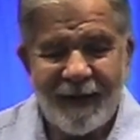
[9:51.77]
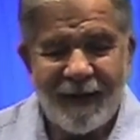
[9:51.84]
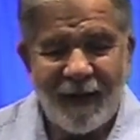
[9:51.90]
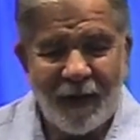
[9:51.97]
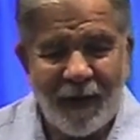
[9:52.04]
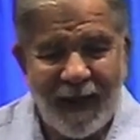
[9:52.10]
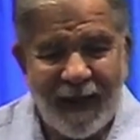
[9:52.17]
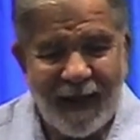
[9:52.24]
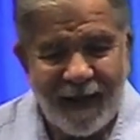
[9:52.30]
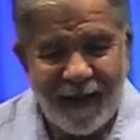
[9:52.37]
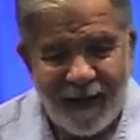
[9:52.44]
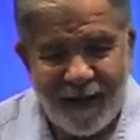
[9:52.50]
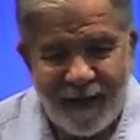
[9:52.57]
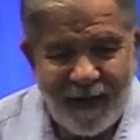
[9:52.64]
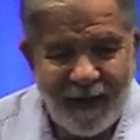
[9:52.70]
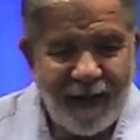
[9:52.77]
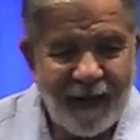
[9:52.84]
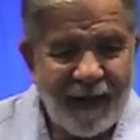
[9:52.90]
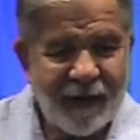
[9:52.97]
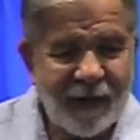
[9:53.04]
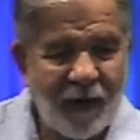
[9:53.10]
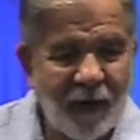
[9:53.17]
Okay,
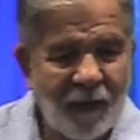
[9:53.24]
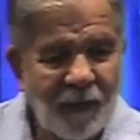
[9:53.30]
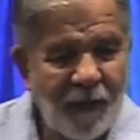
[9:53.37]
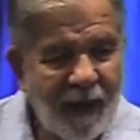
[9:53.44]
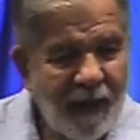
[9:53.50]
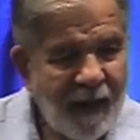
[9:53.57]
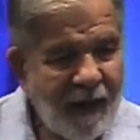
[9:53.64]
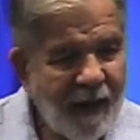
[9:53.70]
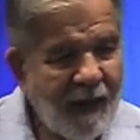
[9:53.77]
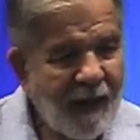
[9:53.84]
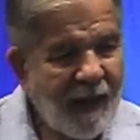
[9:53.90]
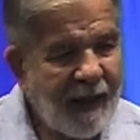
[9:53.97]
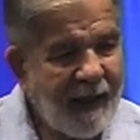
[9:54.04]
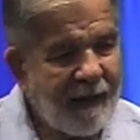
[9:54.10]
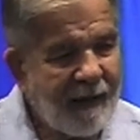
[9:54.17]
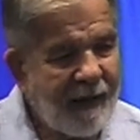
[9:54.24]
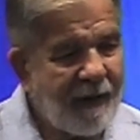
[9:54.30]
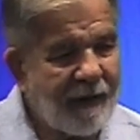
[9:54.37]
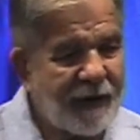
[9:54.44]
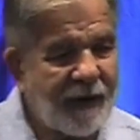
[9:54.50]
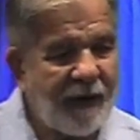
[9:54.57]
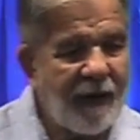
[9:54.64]
so
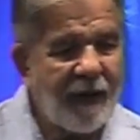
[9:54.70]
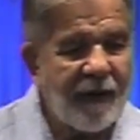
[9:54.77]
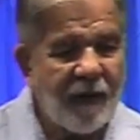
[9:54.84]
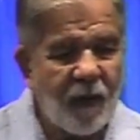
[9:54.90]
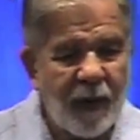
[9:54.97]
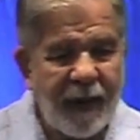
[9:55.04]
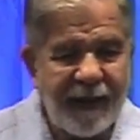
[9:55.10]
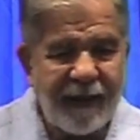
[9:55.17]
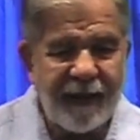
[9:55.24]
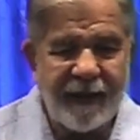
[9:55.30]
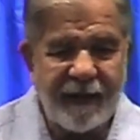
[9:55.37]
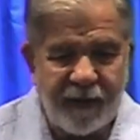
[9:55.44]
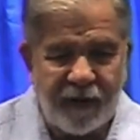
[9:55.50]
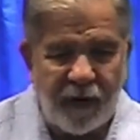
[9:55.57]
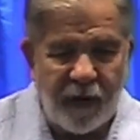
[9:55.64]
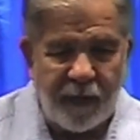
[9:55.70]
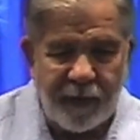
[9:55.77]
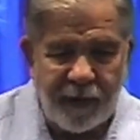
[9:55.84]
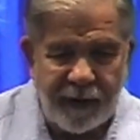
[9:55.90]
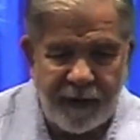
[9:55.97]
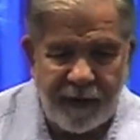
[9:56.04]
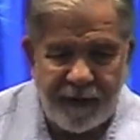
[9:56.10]
here's another way to
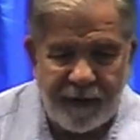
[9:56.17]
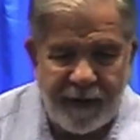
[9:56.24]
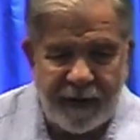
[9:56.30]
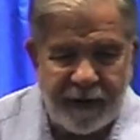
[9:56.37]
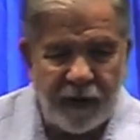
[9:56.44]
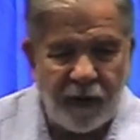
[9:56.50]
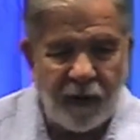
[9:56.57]
interpret this